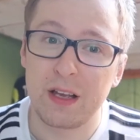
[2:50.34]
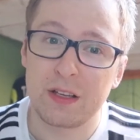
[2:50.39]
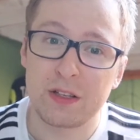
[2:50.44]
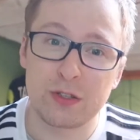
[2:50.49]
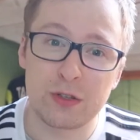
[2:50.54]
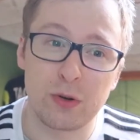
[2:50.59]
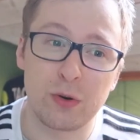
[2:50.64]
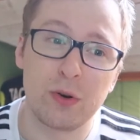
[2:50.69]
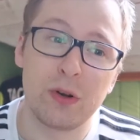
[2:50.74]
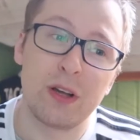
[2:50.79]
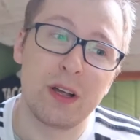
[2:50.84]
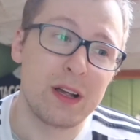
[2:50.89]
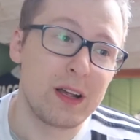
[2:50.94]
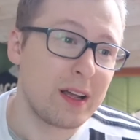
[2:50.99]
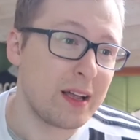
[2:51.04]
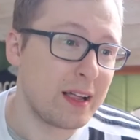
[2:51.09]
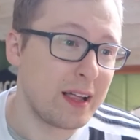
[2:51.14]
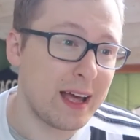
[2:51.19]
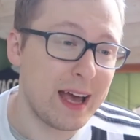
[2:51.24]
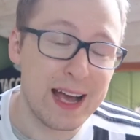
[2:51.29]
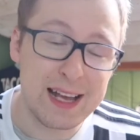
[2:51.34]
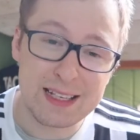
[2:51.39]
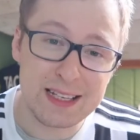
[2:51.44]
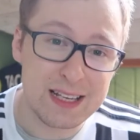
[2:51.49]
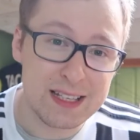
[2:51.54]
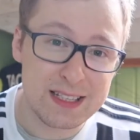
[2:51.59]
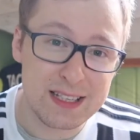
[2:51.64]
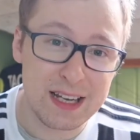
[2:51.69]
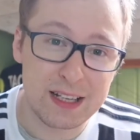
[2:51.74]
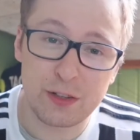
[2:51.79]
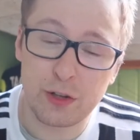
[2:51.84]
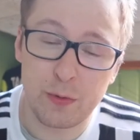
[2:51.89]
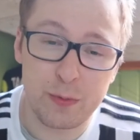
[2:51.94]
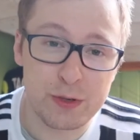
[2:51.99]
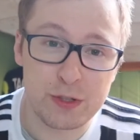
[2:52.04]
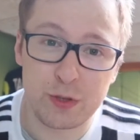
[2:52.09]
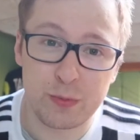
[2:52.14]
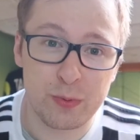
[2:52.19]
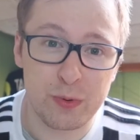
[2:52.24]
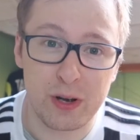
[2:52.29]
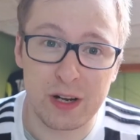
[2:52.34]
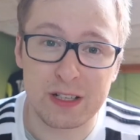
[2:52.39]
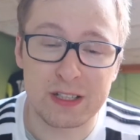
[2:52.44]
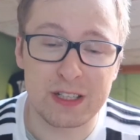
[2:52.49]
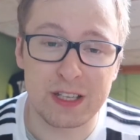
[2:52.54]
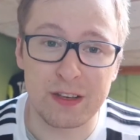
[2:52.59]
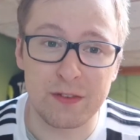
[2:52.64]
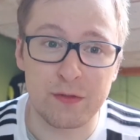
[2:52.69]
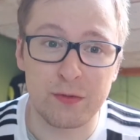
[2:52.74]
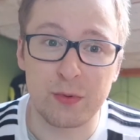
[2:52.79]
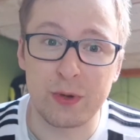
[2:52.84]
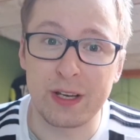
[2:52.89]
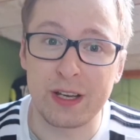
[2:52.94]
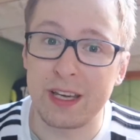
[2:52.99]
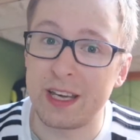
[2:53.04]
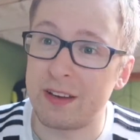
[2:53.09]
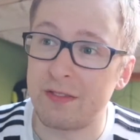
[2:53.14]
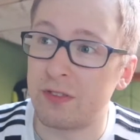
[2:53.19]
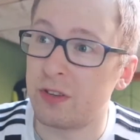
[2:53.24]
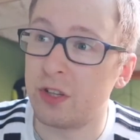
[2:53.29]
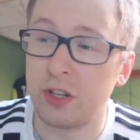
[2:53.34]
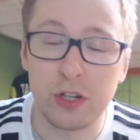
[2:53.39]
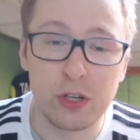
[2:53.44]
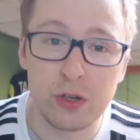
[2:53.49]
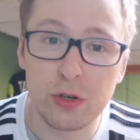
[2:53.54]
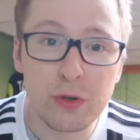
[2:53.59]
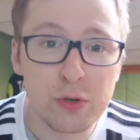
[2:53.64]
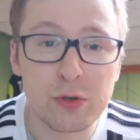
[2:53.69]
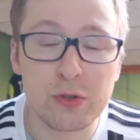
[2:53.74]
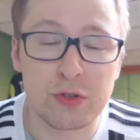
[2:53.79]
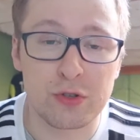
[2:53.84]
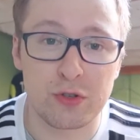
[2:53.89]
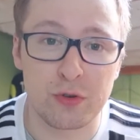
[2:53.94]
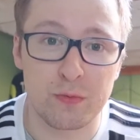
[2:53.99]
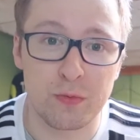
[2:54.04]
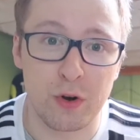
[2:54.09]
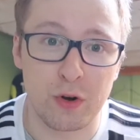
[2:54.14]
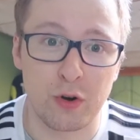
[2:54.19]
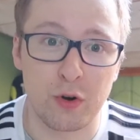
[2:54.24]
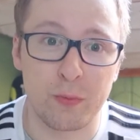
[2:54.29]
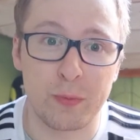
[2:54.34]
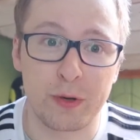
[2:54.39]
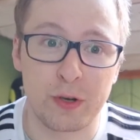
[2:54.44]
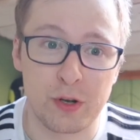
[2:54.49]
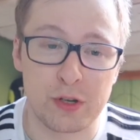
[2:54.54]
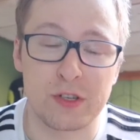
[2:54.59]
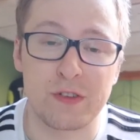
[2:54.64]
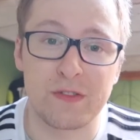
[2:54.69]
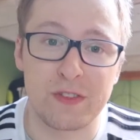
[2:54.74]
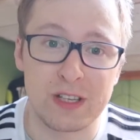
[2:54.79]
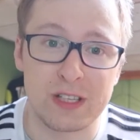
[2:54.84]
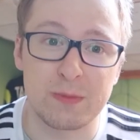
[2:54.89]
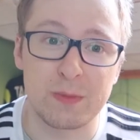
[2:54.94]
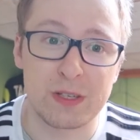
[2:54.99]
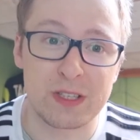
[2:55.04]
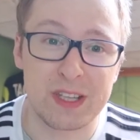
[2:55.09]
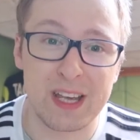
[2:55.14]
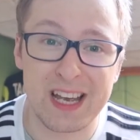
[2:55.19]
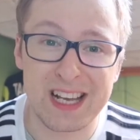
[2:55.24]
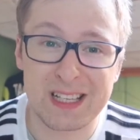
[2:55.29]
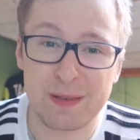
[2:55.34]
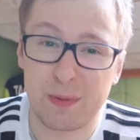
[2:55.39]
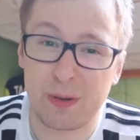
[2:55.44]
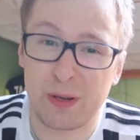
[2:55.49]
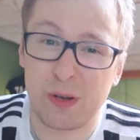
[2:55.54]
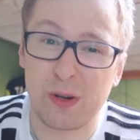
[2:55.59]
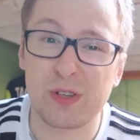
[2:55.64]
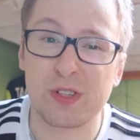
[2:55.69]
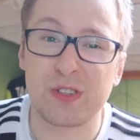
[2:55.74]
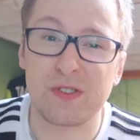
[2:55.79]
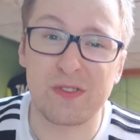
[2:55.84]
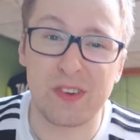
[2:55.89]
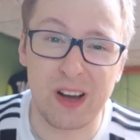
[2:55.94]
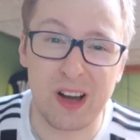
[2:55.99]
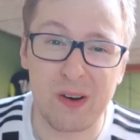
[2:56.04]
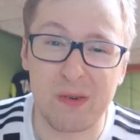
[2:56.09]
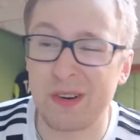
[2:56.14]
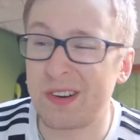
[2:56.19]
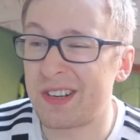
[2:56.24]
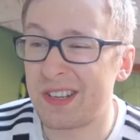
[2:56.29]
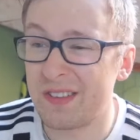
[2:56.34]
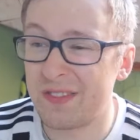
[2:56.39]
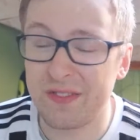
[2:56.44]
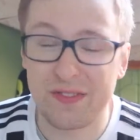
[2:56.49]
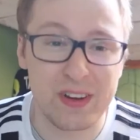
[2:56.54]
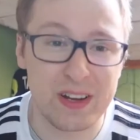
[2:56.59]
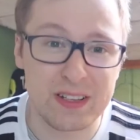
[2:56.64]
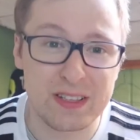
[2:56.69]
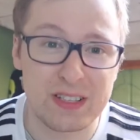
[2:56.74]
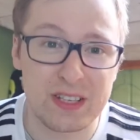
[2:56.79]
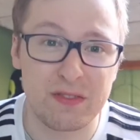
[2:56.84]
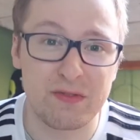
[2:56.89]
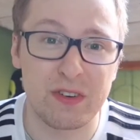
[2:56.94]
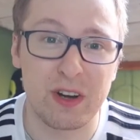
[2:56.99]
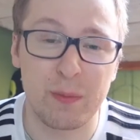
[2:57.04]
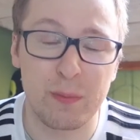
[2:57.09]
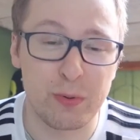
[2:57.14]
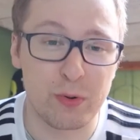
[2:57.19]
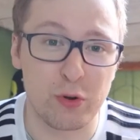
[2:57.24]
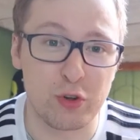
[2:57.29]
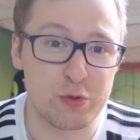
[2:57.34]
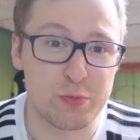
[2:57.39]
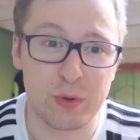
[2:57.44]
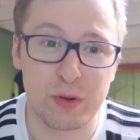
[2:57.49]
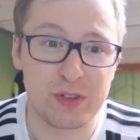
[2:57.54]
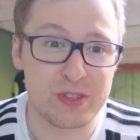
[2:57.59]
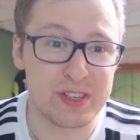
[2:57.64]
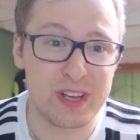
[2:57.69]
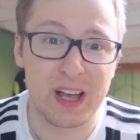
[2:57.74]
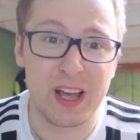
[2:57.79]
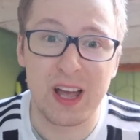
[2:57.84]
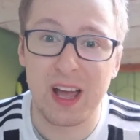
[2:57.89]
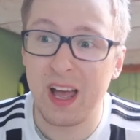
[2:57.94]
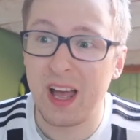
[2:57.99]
So, as I said, don't be surprised if we even lose tomorrow because of these mistakes, because of our defensive approach, because